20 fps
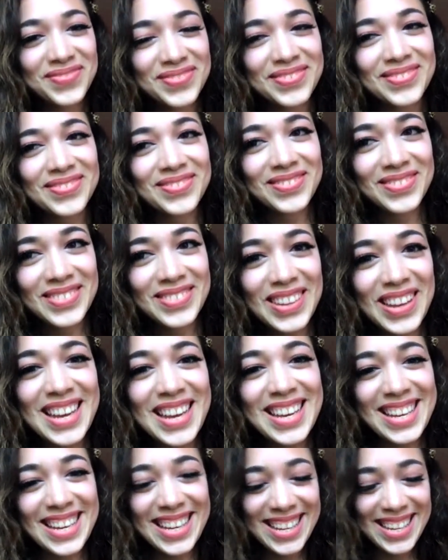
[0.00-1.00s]
You want to just give
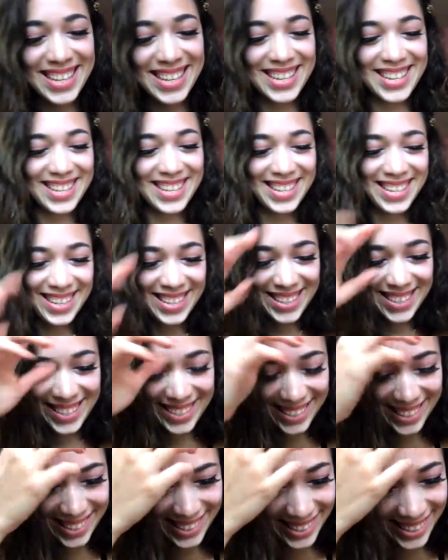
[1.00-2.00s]
them a little
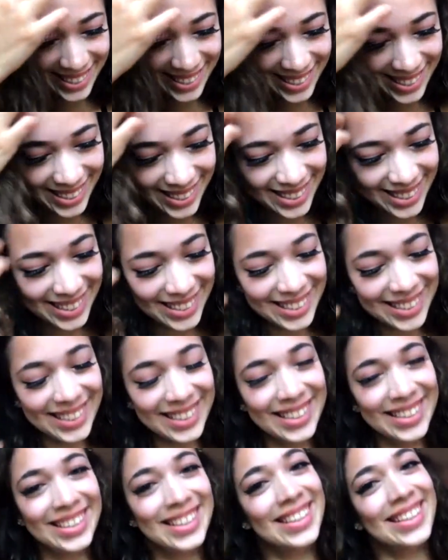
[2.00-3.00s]
sampling,
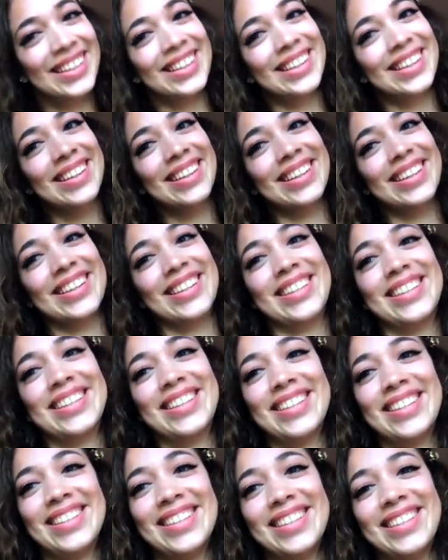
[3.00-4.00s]
so then they know they
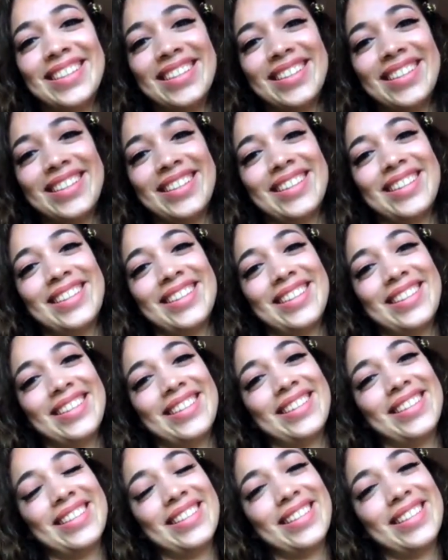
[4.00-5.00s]
have to go to your
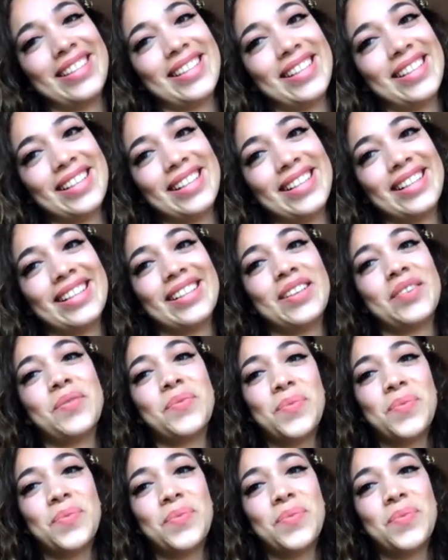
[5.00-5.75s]
channel.